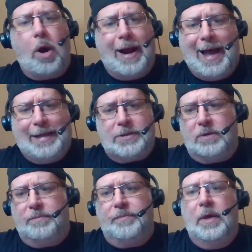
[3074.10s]
bar
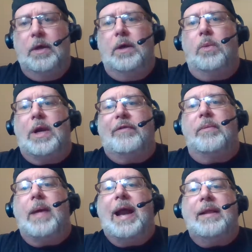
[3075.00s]
hats or
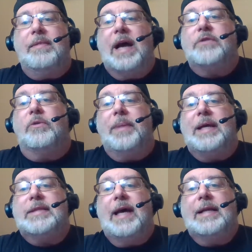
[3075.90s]
whatever
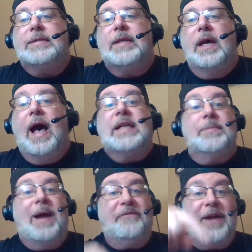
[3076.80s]
Nashville based hats.
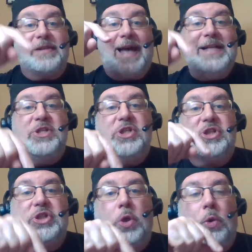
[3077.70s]
As a matter of fact, I
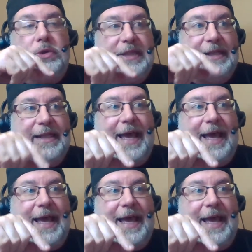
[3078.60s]
just sold